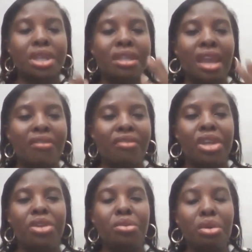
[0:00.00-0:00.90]
an
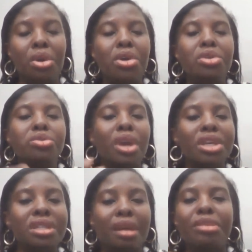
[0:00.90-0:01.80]
FIU to
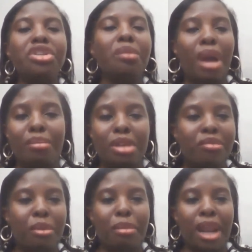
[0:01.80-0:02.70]
establish a
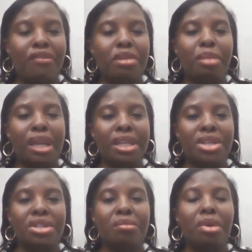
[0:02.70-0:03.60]
public-private
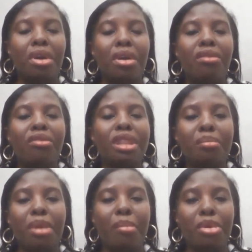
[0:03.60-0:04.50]
partnership for the
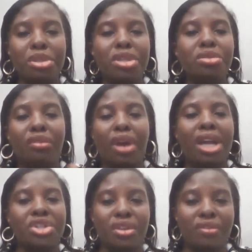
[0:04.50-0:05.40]
purposes of
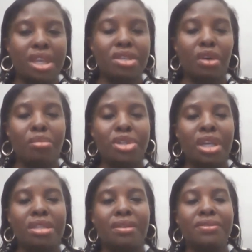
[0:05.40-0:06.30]
achieving its
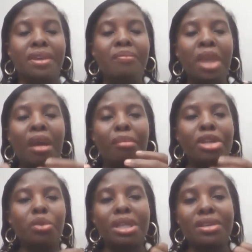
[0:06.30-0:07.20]
objectives.
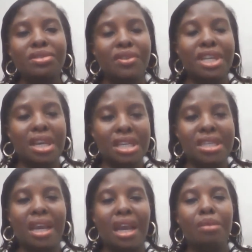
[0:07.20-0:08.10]
But what is very
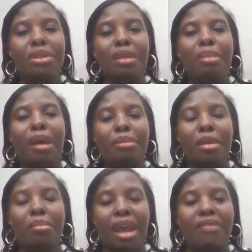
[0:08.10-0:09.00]
critical with a
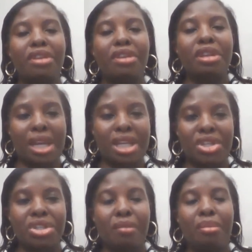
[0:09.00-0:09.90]
public-private
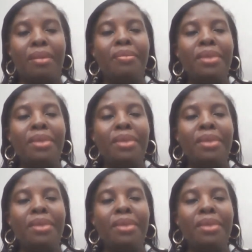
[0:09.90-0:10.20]
partnership